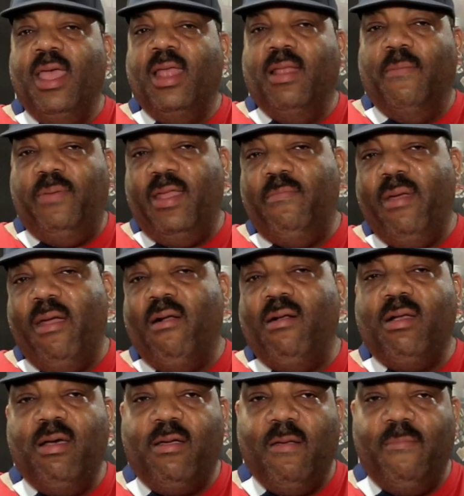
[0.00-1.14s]
the pit barrel
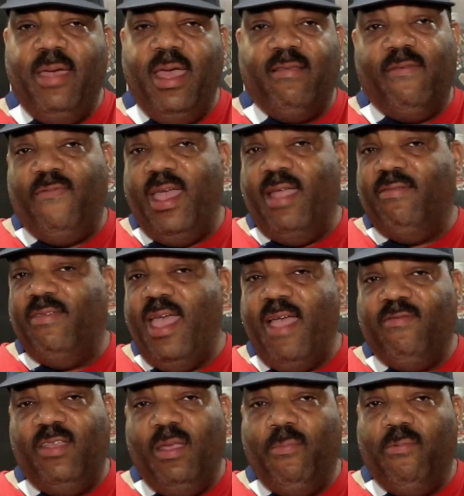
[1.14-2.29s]
cooker, man, it's a
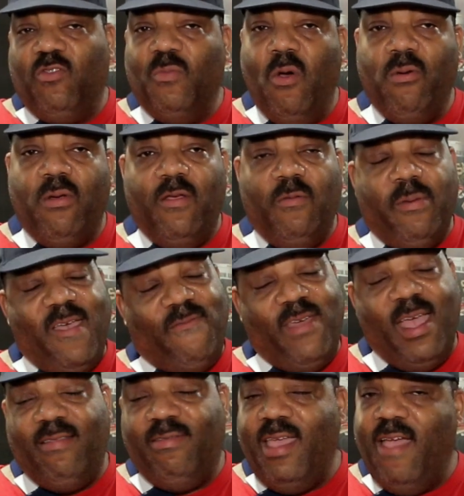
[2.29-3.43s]
fantastic smoker,
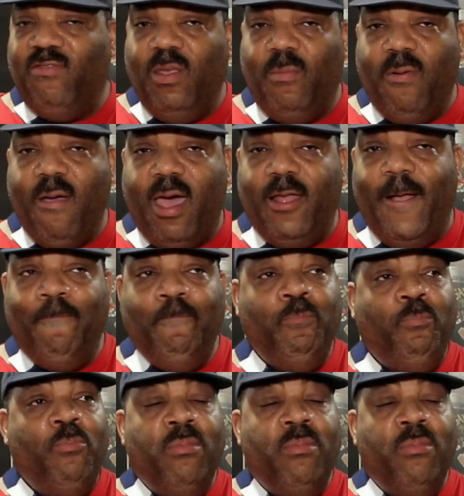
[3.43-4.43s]
fantastic product.